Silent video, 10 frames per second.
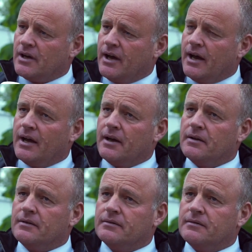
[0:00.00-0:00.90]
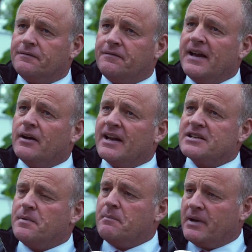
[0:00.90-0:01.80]
Fliegel
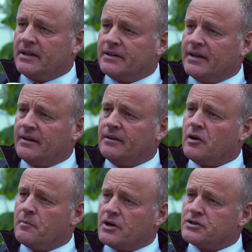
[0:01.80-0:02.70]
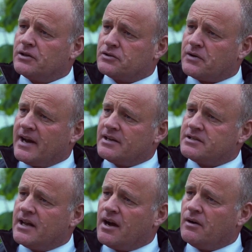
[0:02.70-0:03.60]
has been building commercial
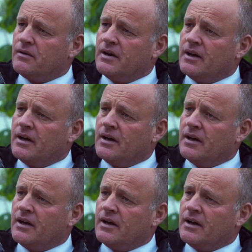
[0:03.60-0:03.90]
trailers now